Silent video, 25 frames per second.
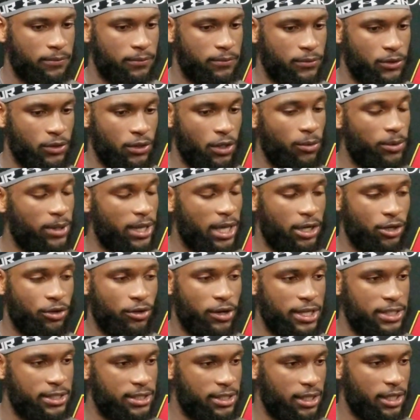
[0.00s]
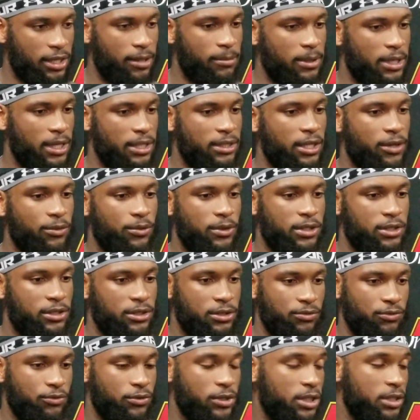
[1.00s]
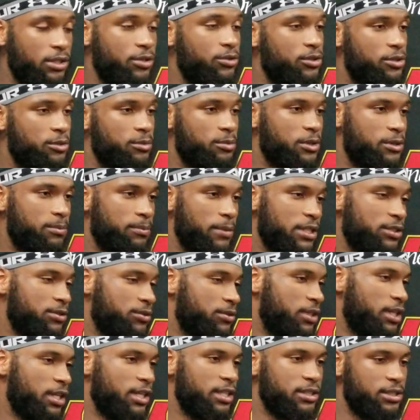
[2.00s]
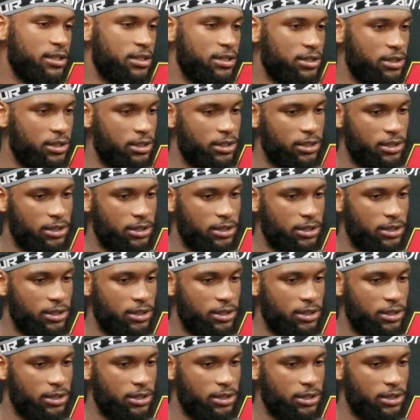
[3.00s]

you know, we got a great team, and I think we could really do some special things this year.